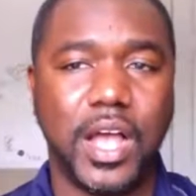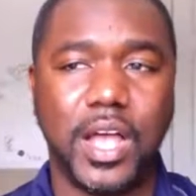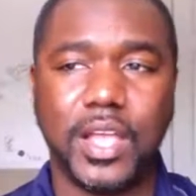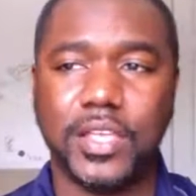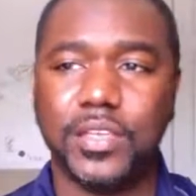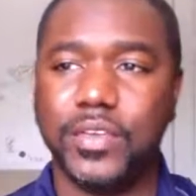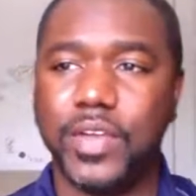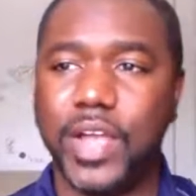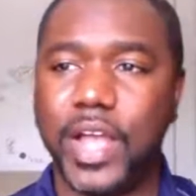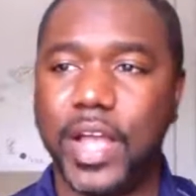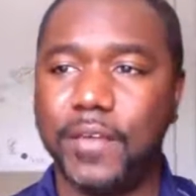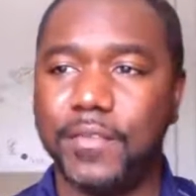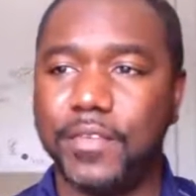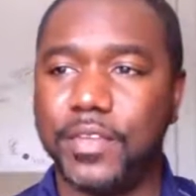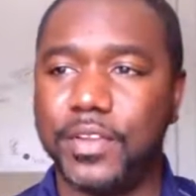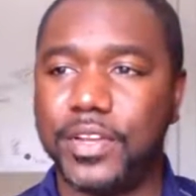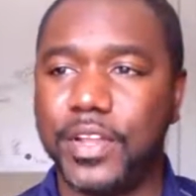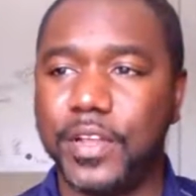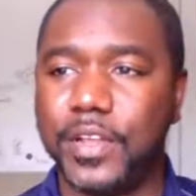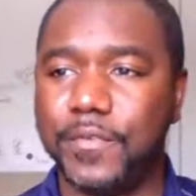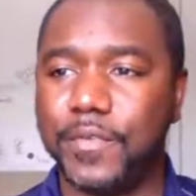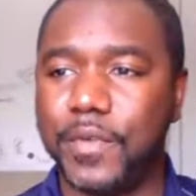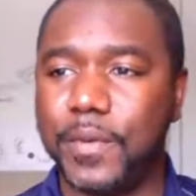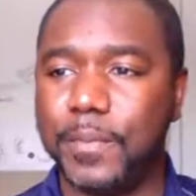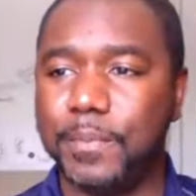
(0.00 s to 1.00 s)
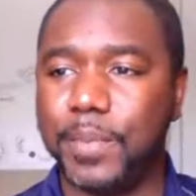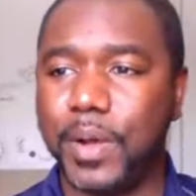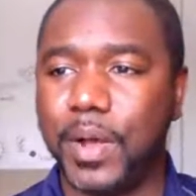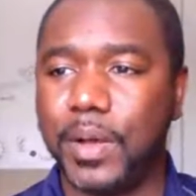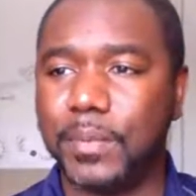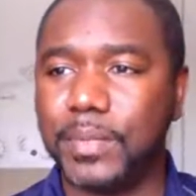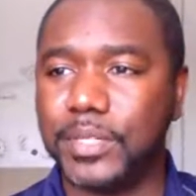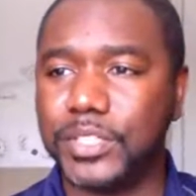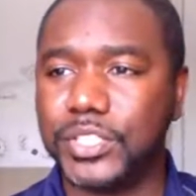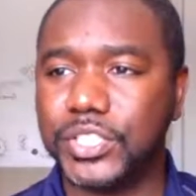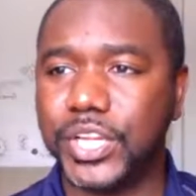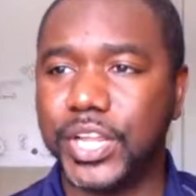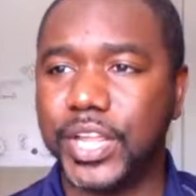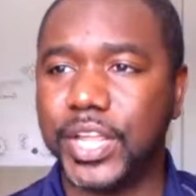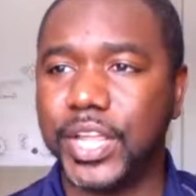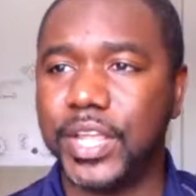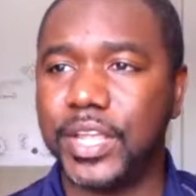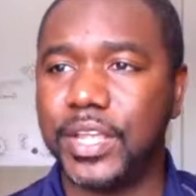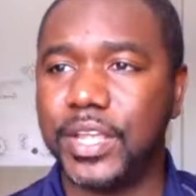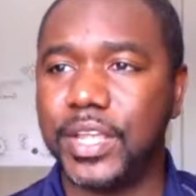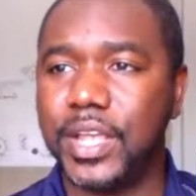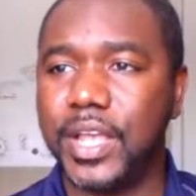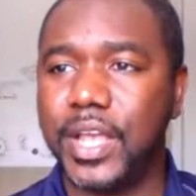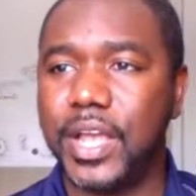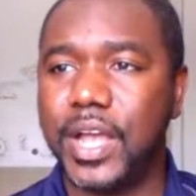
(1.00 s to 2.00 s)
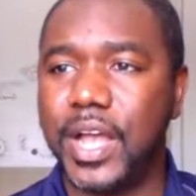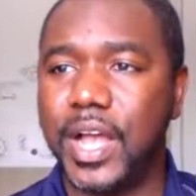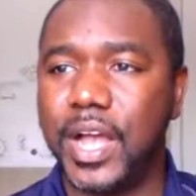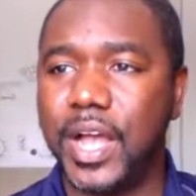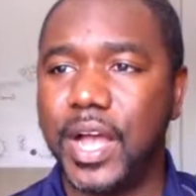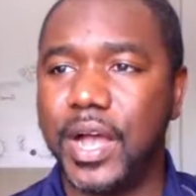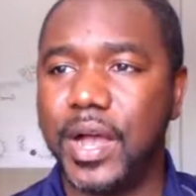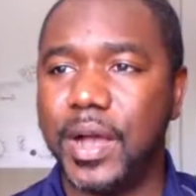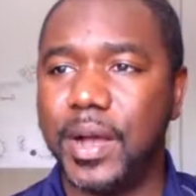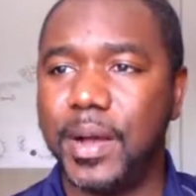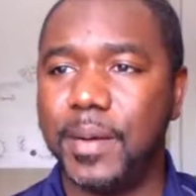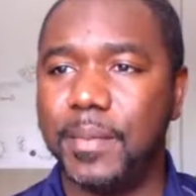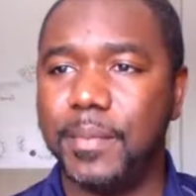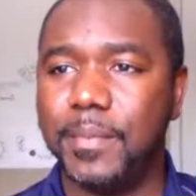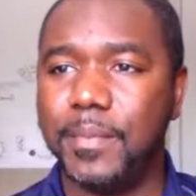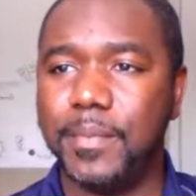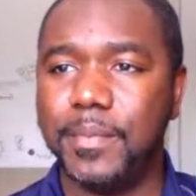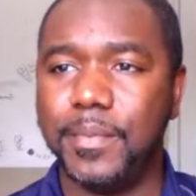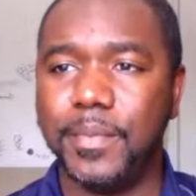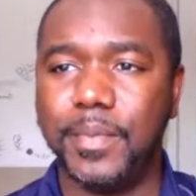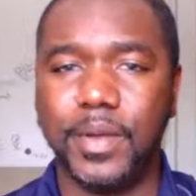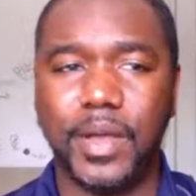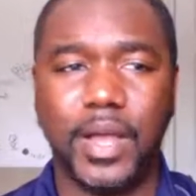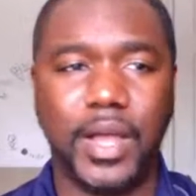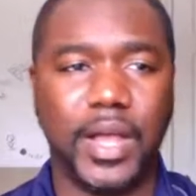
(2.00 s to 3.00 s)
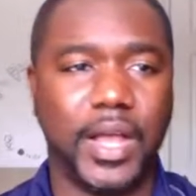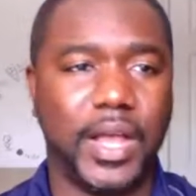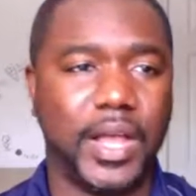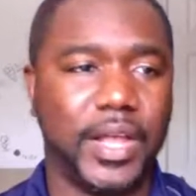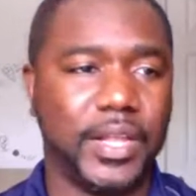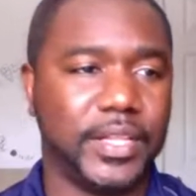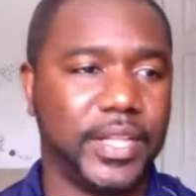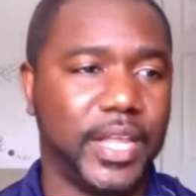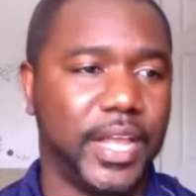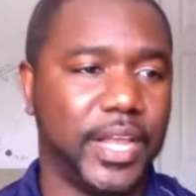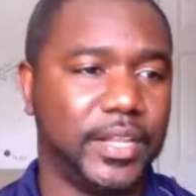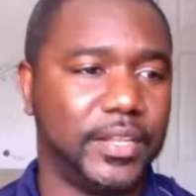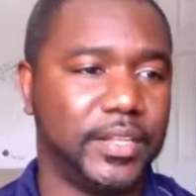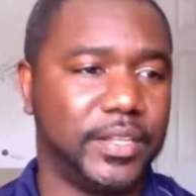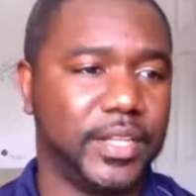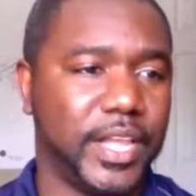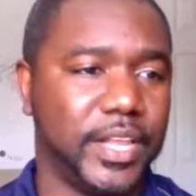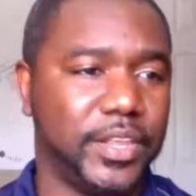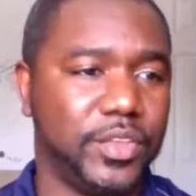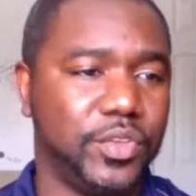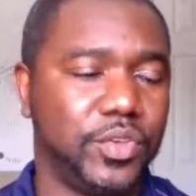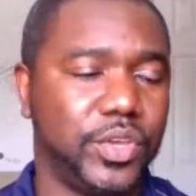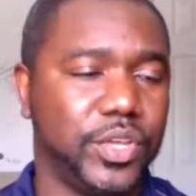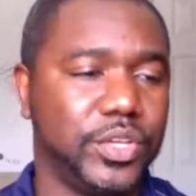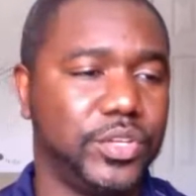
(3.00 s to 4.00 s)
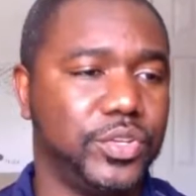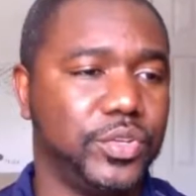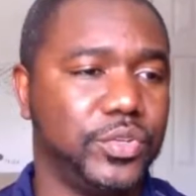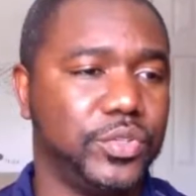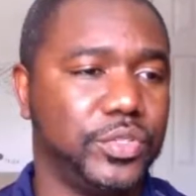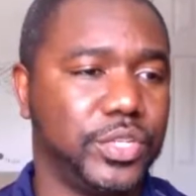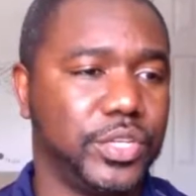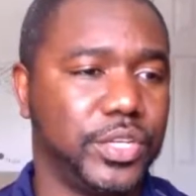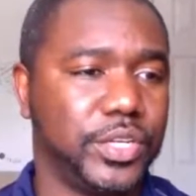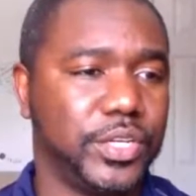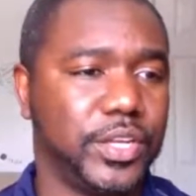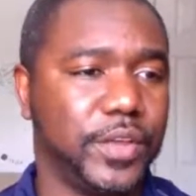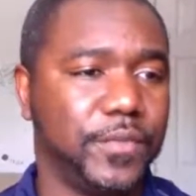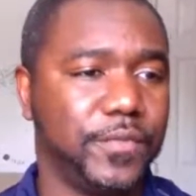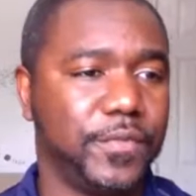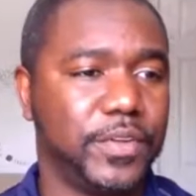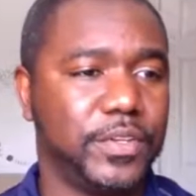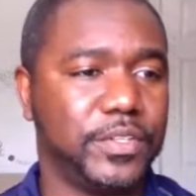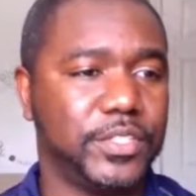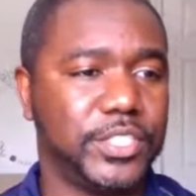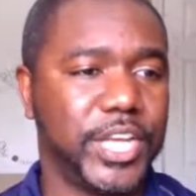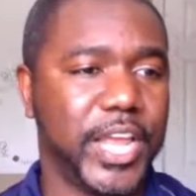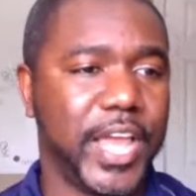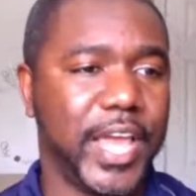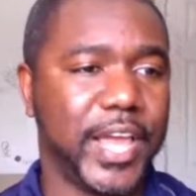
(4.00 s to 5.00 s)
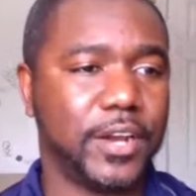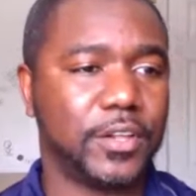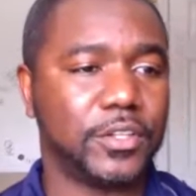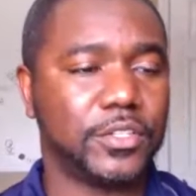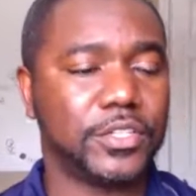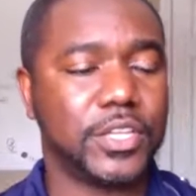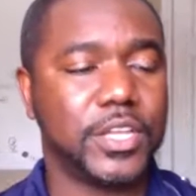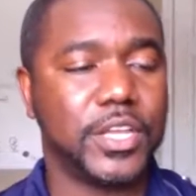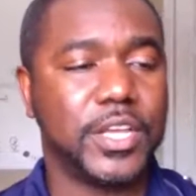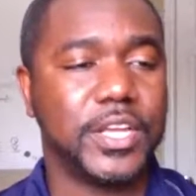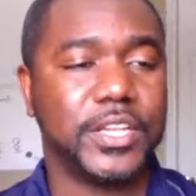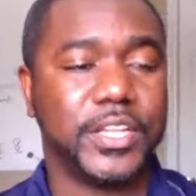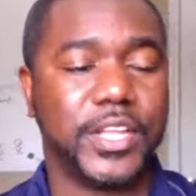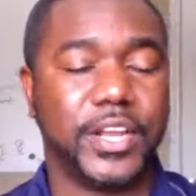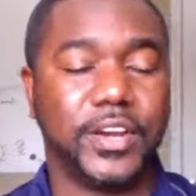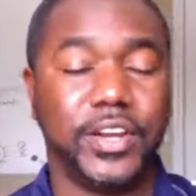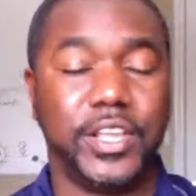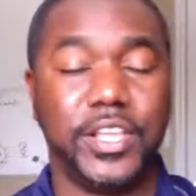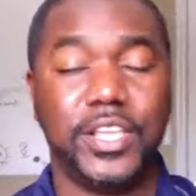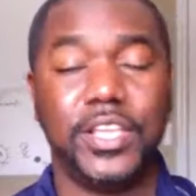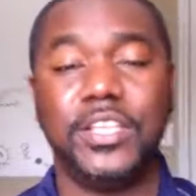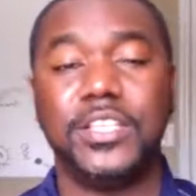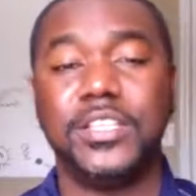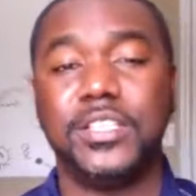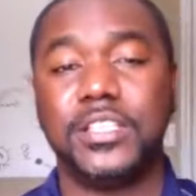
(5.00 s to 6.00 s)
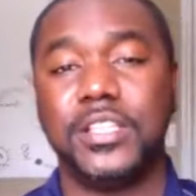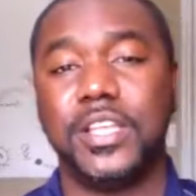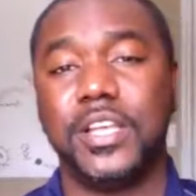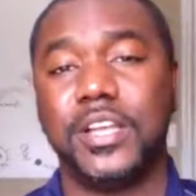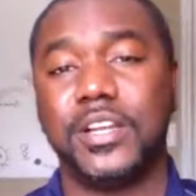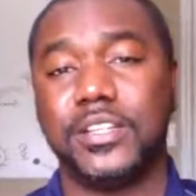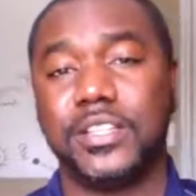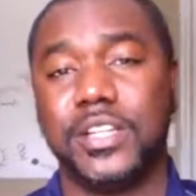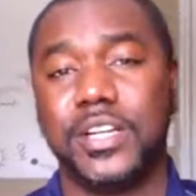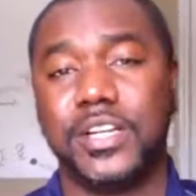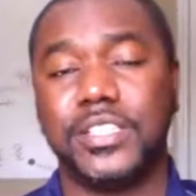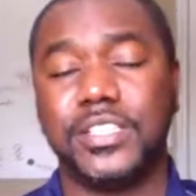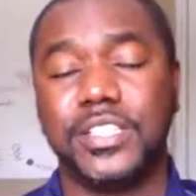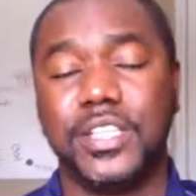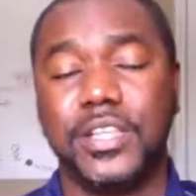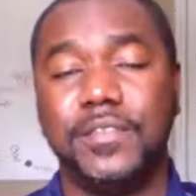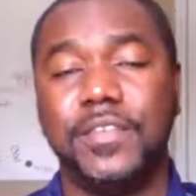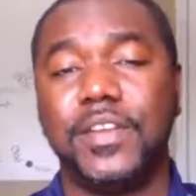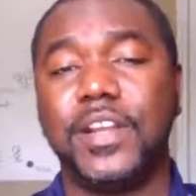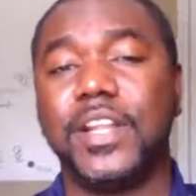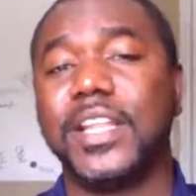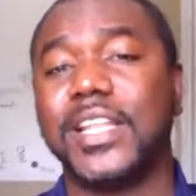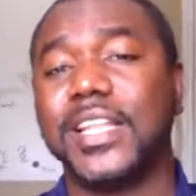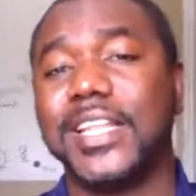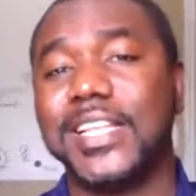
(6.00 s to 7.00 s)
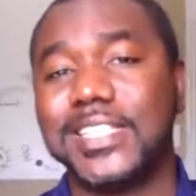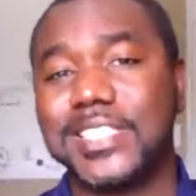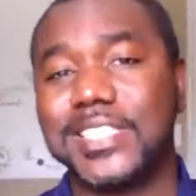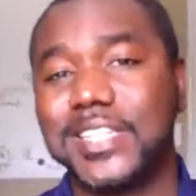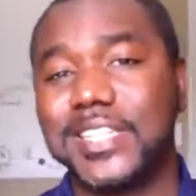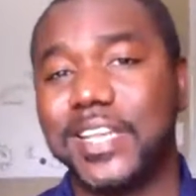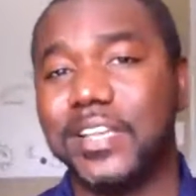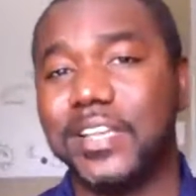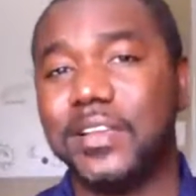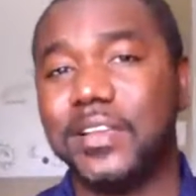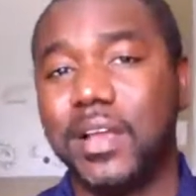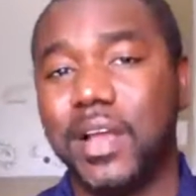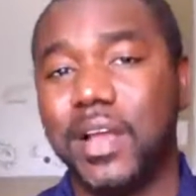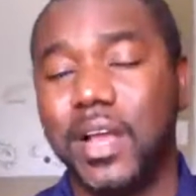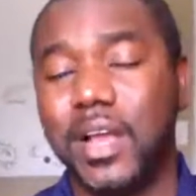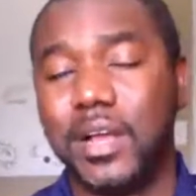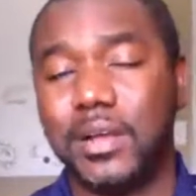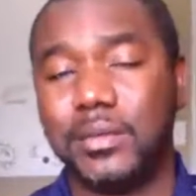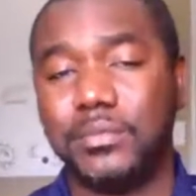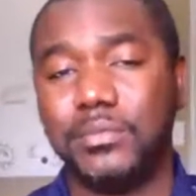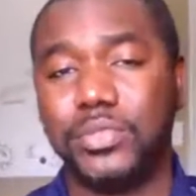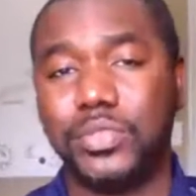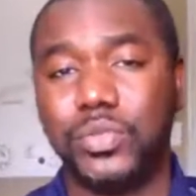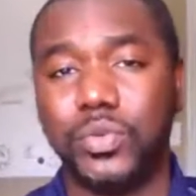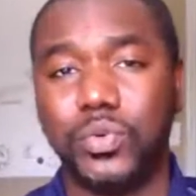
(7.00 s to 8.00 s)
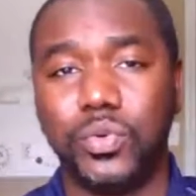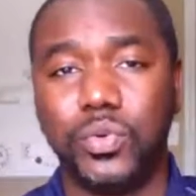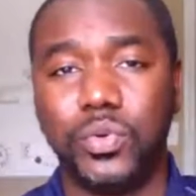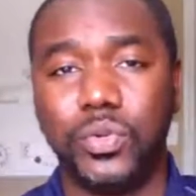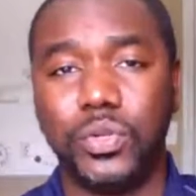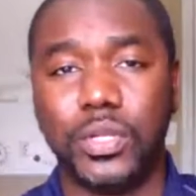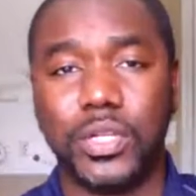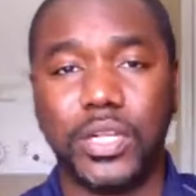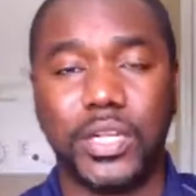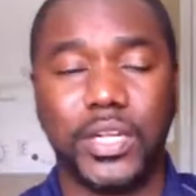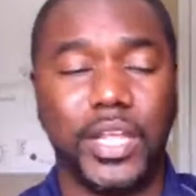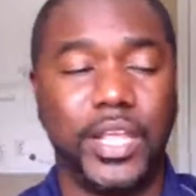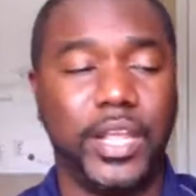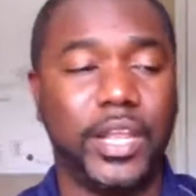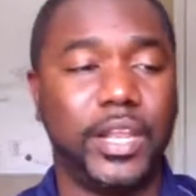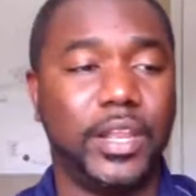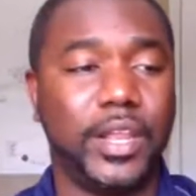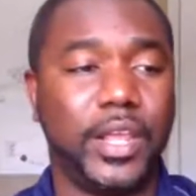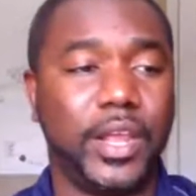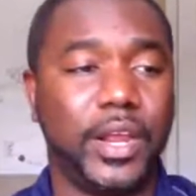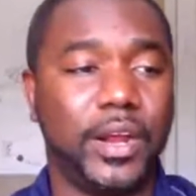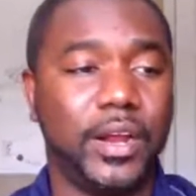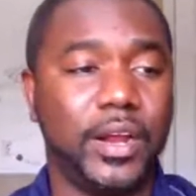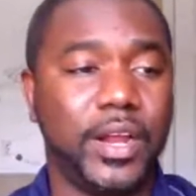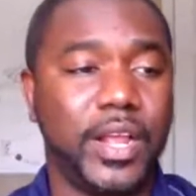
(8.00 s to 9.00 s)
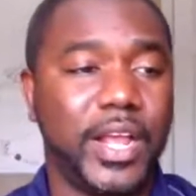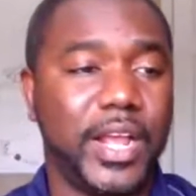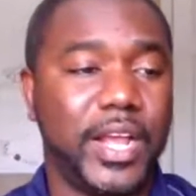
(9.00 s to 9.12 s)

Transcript: You have your different publishing that you could do to your different channels. There's even a listening tool in there.